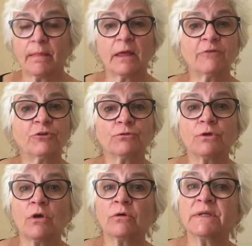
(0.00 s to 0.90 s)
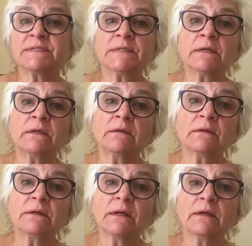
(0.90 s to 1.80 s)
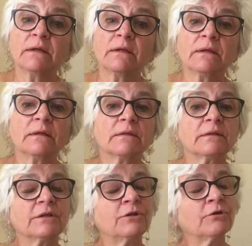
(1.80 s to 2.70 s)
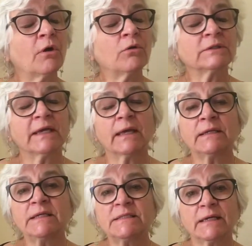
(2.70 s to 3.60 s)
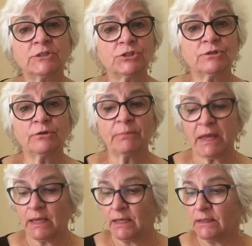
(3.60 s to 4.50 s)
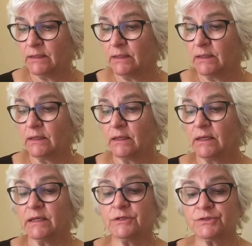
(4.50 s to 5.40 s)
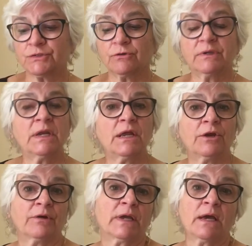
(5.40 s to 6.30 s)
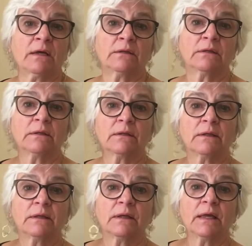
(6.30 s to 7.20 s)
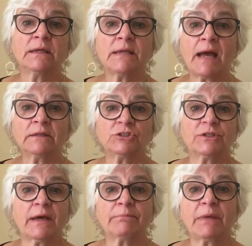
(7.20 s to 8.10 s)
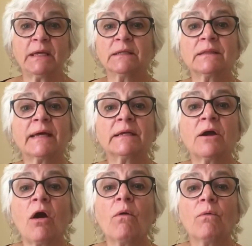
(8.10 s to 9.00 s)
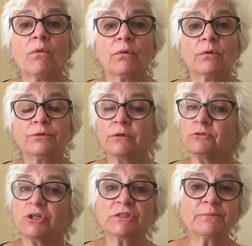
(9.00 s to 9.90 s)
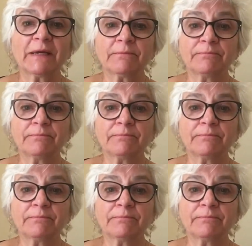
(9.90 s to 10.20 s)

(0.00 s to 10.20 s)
If you're noticing that you're holding any tension or pain in a certain area, acknowledge that pain and let it go. No judgment.